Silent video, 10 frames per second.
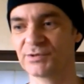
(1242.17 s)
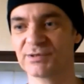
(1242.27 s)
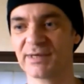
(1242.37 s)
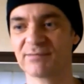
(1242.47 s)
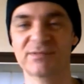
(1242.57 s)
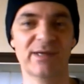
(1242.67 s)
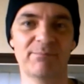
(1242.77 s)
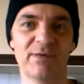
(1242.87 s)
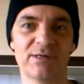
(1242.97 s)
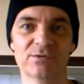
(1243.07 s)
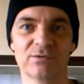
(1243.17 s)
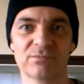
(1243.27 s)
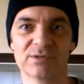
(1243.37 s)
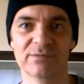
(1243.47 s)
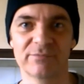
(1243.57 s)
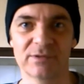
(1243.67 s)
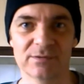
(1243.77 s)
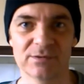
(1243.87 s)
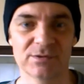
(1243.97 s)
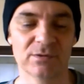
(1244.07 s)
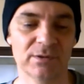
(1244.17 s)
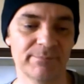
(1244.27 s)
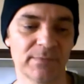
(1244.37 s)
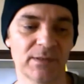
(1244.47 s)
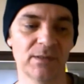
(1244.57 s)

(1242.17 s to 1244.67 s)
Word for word: just add 10 minutes on or something to the time